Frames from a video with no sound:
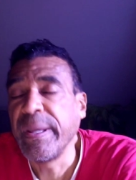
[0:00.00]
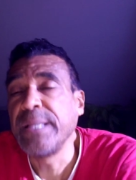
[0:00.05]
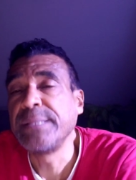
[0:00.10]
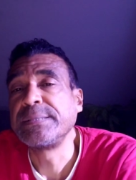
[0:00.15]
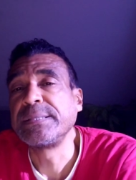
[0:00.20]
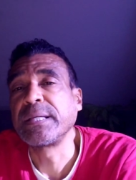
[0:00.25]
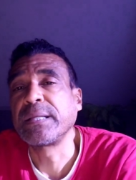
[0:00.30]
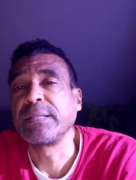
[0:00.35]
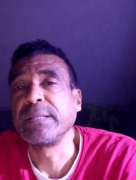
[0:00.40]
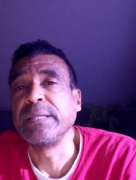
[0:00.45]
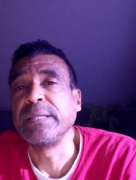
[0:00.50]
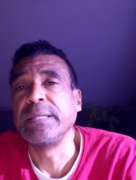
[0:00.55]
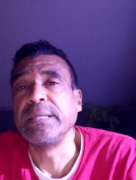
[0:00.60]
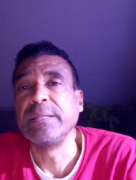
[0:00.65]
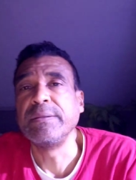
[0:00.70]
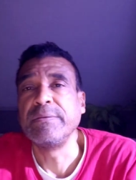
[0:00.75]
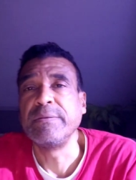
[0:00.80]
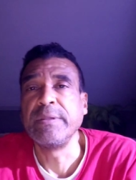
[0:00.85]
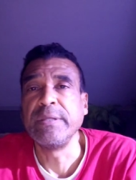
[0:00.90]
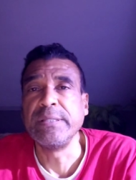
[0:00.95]

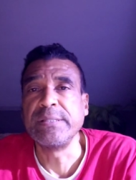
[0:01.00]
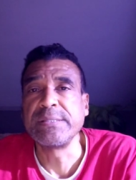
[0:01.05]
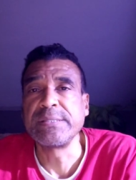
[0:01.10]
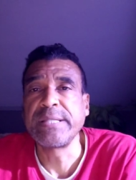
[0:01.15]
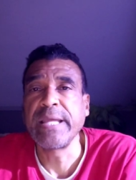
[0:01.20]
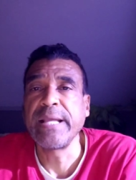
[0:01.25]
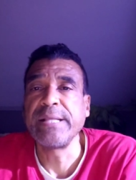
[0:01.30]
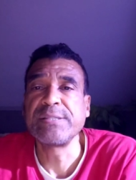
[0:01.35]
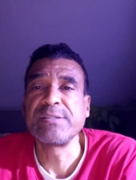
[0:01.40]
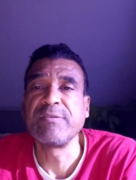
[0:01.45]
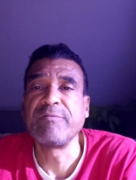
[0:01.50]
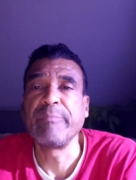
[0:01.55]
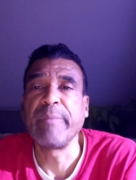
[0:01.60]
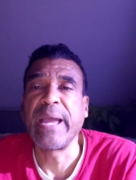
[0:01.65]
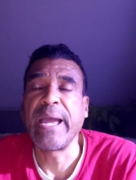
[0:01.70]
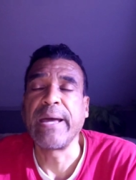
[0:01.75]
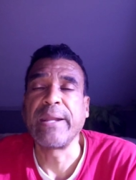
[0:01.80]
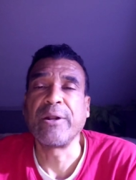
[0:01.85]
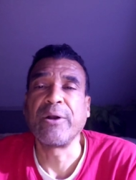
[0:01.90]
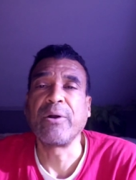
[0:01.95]
basically the states of
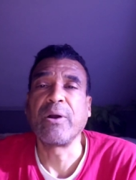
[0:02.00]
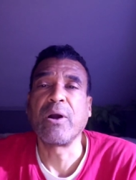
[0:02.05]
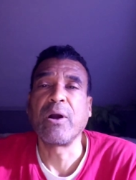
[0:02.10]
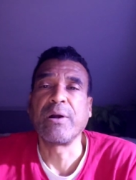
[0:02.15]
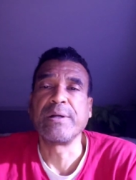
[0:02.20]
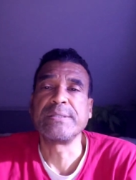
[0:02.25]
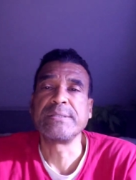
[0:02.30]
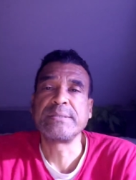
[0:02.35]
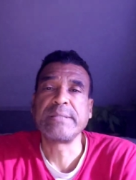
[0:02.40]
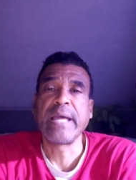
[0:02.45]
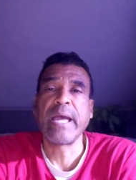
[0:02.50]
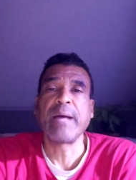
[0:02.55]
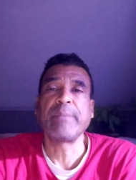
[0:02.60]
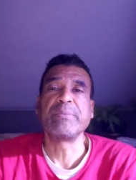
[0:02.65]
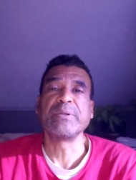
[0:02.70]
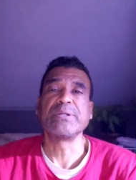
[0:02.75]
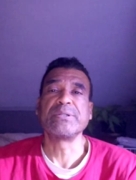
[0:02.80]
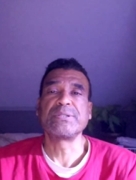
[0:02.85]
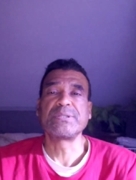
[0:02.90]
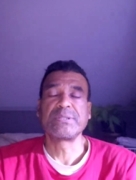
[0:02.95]
matter are
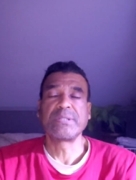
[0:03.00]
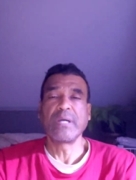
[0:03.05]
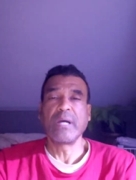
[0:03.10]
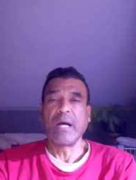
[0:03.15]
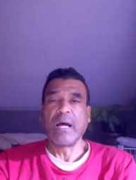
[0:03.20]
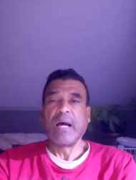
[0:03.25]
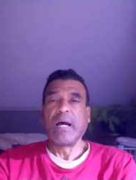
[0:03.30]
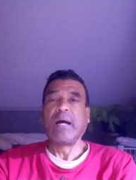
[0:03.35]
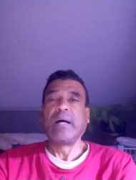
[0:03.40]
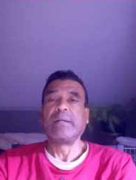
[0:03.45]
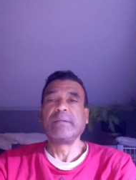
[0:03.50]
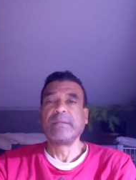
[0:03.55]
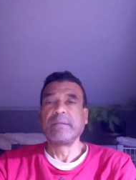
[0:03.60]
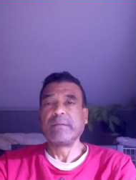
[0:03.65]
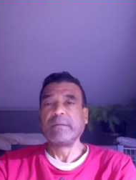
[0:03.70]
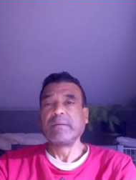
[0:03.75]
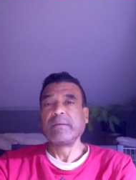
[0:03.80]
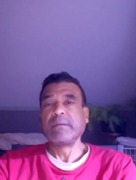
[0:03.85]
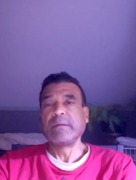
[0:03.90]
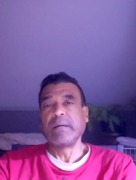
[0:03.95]
established on
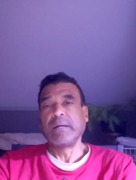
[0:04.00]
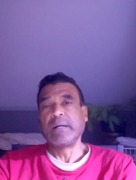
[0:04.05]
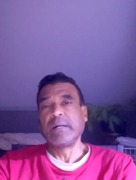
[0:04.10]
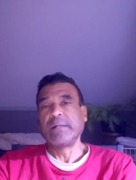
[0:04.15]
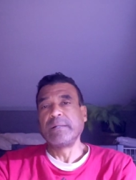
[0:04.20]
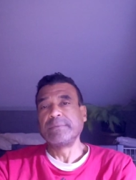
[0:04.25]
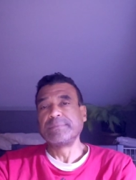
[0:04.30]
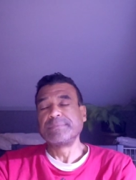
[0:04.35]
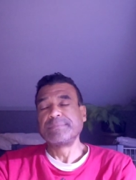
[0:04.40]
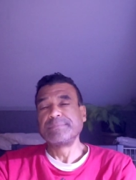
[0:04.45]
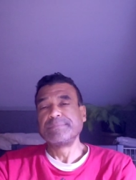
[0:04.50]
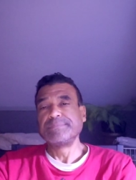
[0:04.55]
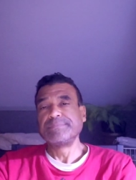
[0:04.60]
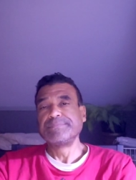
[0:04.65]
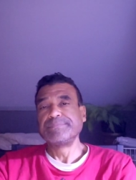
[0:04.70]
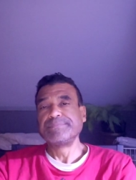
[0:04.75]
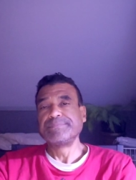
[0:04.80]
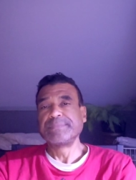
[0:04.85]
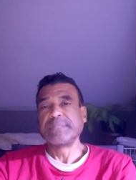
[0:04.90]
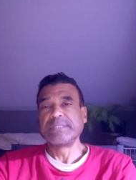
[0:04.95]
uh,
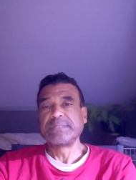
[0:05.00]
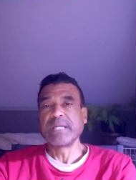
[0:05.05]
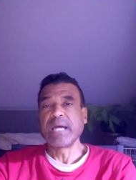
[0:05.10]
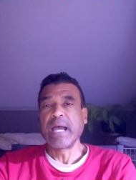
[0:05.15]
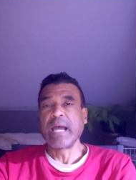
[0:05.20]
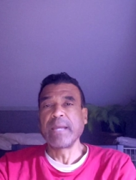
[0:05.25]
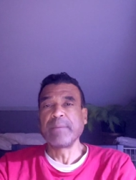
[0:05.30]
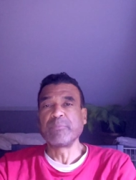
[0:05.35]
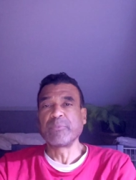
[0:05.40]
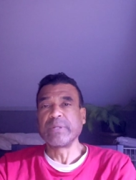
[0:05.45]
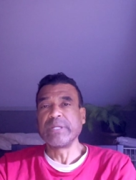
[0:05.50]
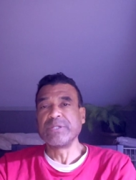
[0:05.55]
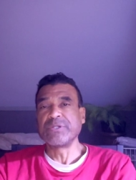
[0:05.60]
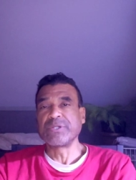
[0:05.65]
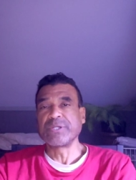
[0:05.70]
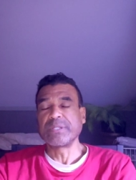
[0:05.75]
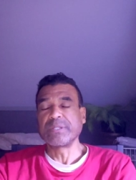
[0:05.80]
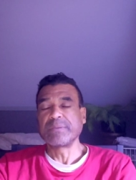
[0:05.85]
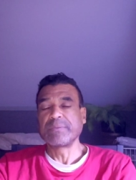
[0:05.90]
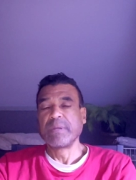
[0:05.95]
the time
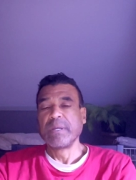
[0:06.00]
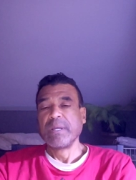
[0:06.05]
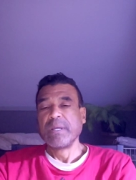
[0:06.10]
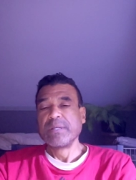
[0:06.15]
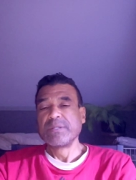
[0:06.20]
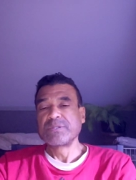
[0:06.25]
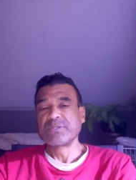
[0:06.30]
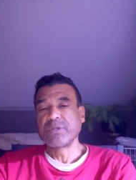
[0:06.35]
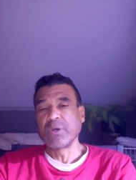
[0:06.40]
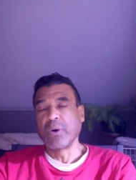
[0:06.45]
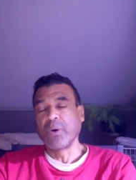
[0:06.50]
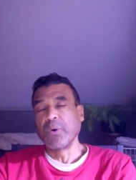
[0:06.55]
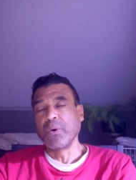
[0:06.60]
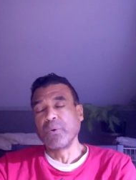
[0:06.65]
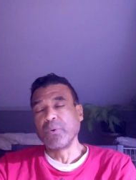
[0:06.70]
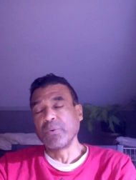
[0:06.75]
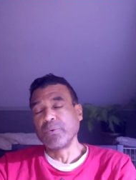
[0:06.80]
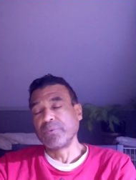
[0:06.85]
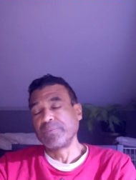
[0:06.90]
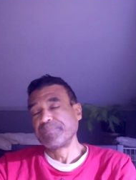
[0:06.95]
region.
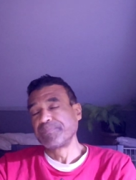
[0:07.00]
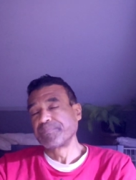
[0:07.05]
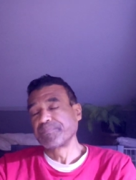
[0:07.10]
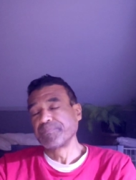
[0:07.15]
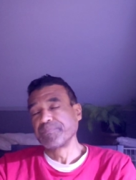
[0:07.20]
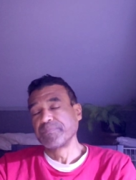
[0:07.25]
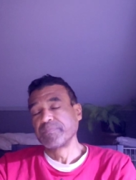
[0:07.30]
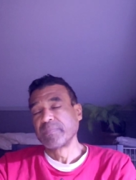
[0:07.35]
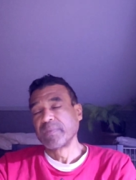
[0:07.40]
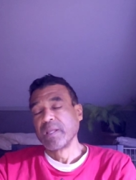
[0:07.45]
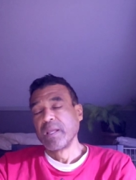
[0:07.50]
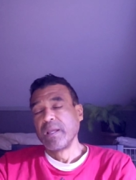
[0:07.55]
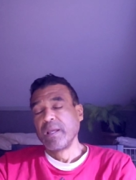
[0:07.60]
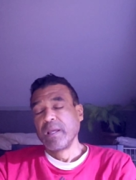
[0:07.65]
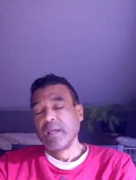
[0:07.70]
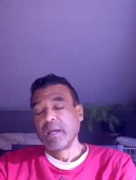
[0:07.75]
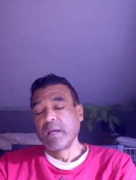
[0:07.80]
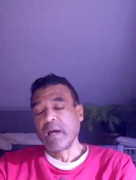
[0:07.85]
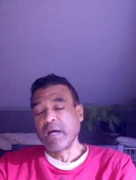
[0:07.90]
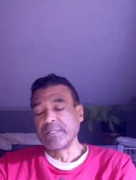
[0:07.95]
So
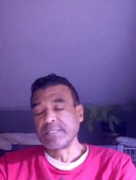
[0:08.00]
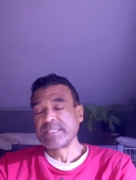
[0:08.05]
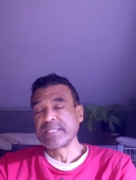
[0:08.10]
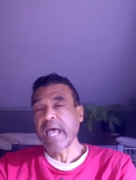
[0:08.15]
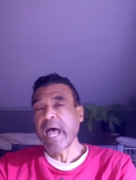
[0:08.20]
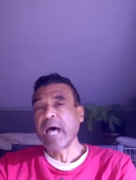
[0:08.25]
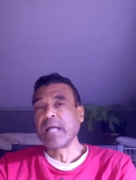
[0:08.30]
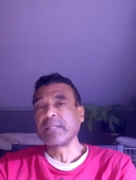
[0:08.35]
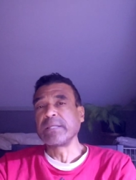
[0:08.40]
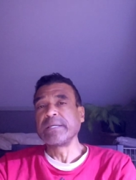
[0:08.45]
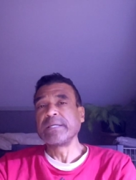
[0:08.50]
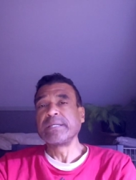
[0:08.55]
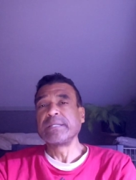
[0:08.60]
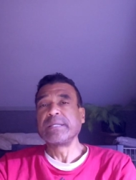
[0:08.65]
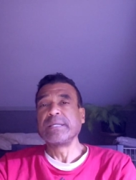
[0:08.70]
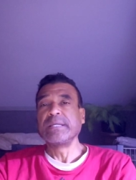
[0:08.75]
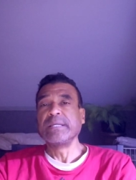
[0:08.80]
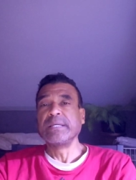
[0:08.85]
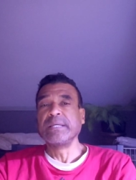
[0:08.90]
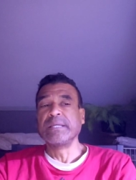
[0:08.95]
a
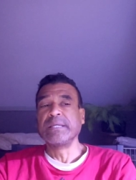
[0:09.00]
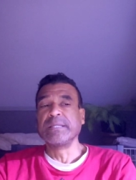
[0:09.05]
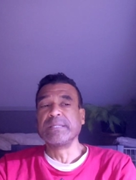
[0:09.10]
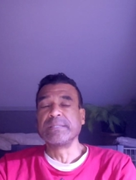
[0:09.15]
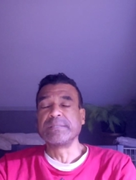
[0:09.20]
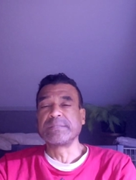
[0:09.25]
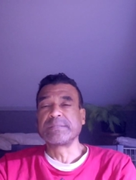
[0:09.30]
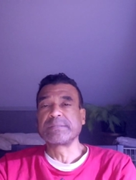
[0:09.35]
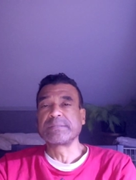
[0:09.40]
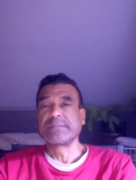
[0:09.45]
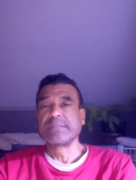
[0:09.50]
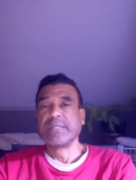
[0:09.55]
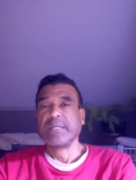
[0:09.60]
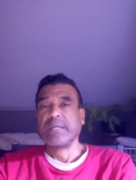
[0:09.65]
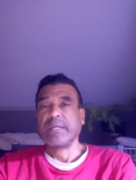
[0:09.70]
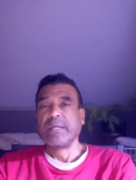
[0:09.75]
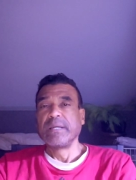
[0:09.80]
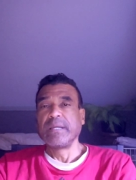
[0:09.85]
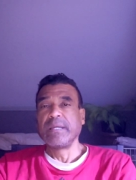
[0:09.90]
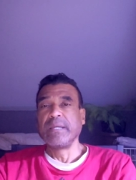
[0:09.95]
solid is
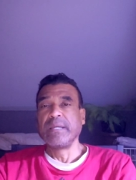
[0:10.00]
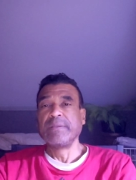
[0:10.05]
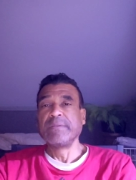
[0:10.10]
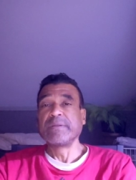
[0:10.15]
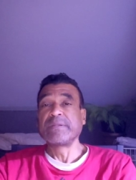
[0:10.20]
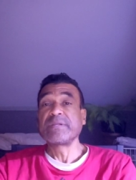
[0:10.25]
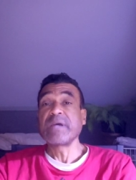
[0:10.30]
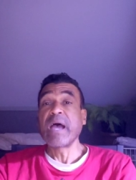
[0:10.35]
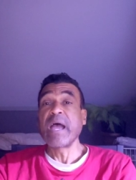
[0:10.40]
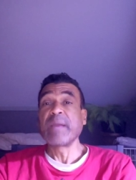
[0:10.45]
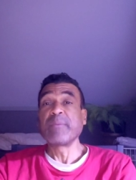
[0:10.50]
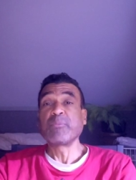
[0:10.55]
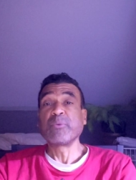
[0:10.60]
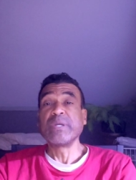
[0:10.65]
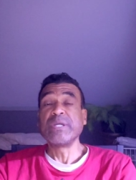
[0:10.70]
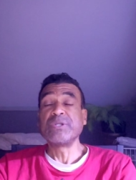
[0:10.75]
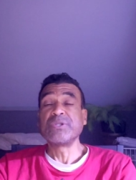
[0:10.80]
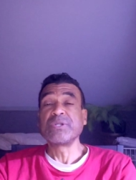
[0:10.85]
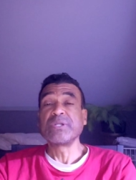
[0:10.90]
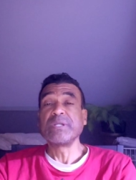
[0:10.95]
in the time
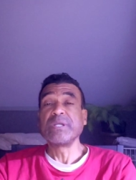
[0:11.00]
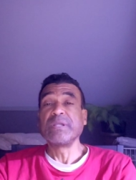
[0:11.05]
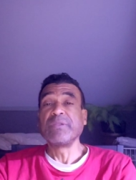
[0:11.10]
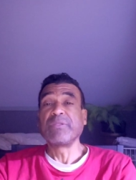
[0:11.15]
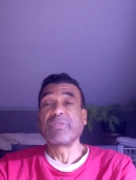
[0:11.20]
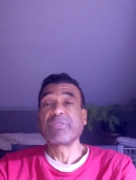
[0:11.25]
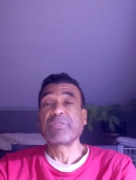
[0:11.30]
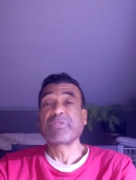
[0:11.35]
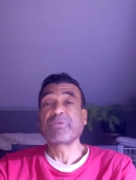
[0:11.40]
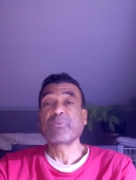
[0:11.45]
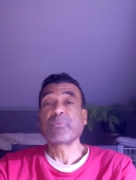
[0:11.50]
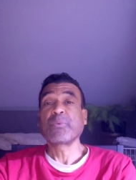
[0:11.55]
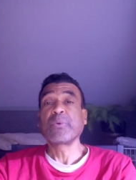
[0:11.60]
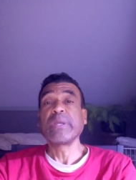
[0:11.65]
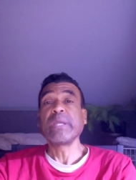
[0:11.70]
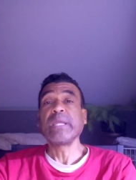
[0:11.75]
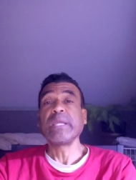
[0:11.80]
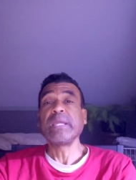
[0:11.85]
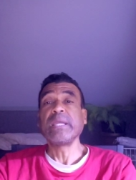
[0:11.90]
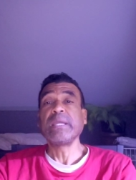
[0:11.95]
region in
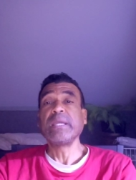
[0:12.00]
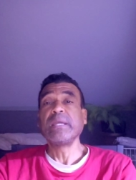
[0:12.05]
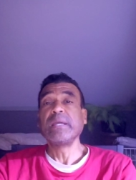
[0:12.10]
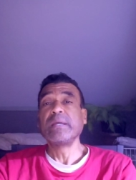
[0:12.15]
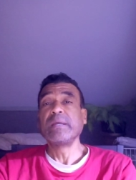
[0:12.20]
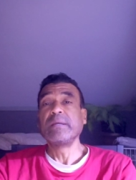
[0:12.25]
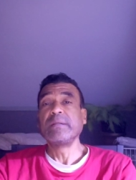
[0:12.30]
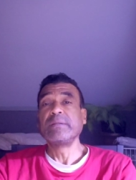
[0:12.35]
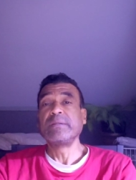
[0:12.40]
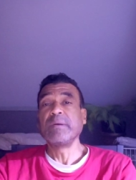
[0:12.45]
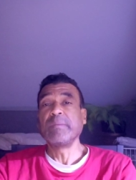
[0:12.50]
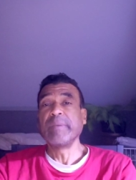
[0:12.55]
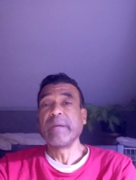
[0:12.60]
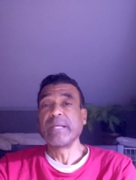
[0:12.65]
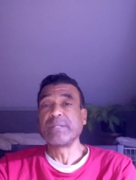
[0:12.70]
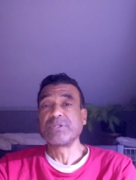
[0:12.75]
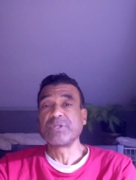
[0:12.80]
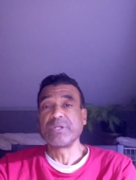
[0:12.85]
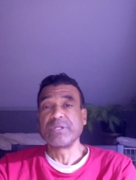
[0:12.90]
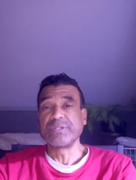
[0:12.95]
three
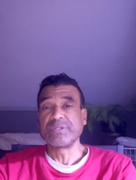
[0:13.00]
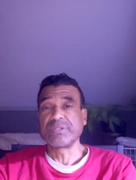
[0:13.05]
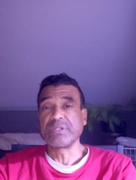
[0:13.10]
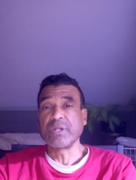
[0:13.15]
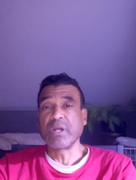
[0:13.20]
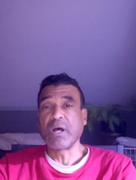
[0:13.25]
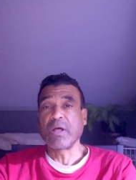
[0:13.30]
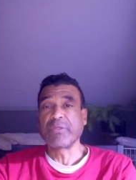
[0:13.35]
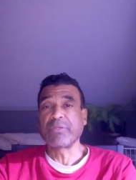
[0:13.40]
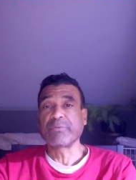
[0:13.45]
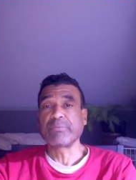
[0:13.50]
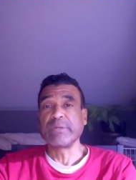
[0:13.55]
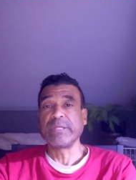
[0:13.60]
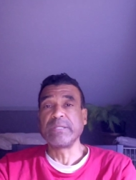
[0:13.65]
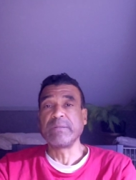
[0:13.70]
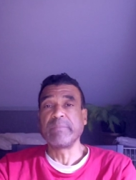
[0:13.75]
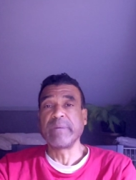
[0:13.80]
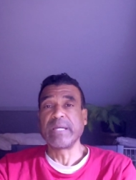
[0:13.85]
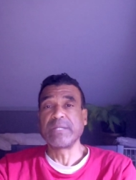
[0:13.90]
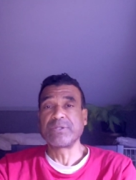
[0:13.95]
dimensions, in all
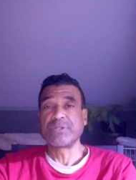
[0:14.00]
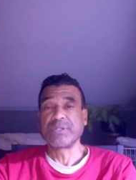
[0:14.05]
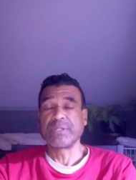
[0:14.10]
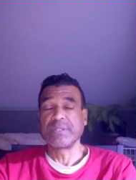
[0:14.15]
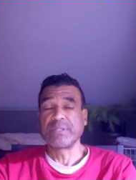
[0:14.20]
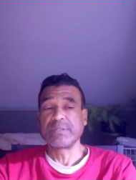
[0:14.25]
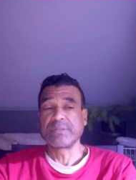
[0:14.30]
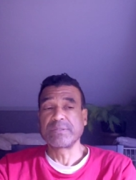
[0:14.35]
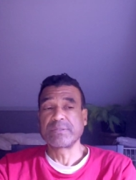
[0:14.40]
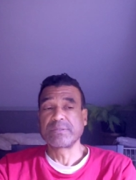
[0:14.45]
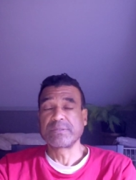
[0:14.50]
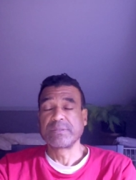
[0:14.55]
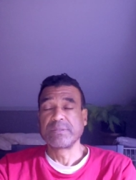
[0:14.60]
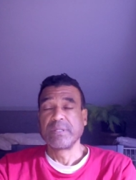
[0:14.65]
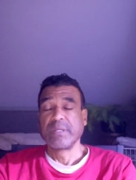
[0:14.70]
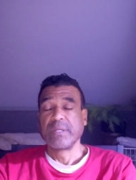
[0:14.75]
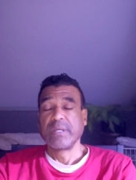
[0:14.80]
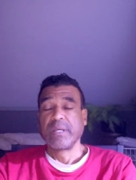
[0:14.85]
three dimensions.